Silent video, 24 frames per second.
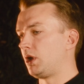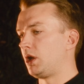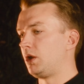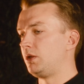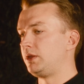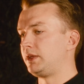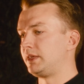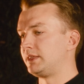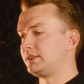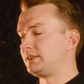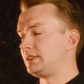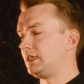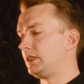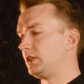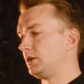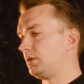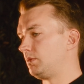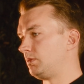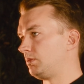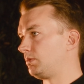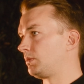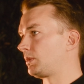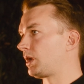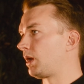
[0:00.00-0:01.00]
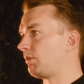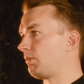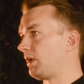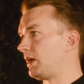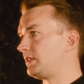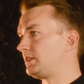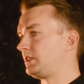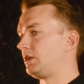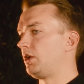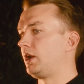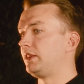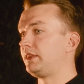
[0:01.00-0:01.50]
a while you can see them come
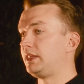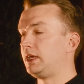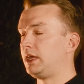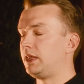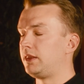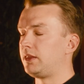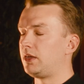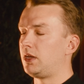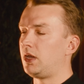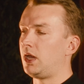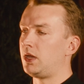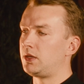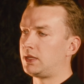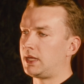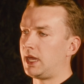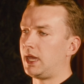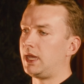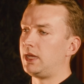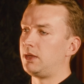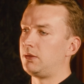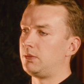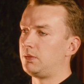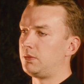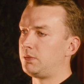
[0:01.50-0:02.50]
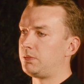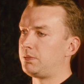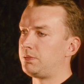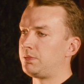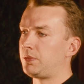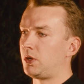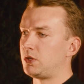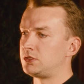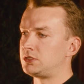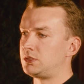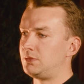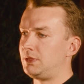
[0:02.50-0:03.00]
around to the idea that, okay,
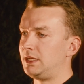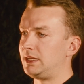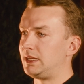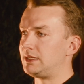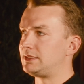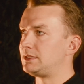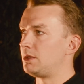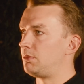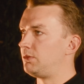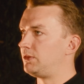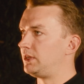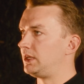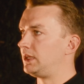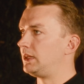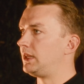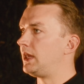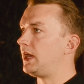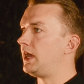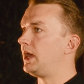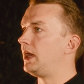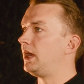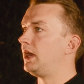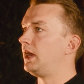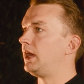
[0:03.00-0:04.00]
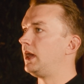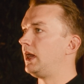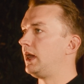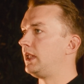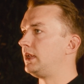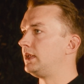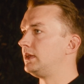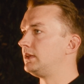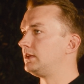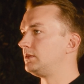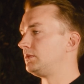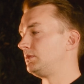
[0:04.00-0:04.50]
possibly there's something there
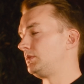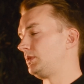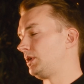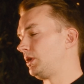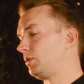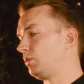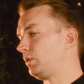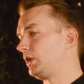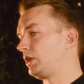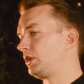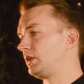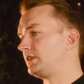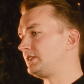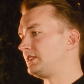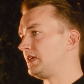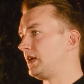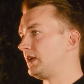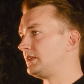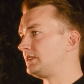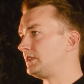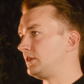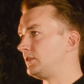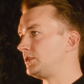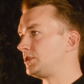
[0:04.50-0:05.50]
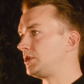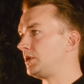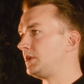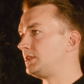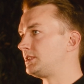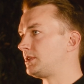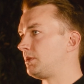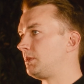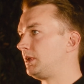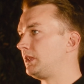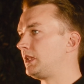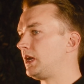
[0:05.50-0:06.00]
and that, we could see ourselves
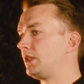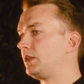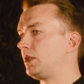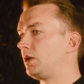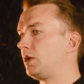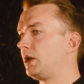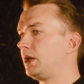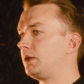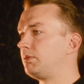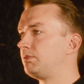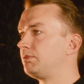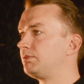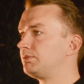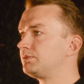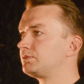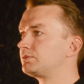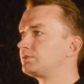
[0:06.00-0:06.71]
doing something down the line.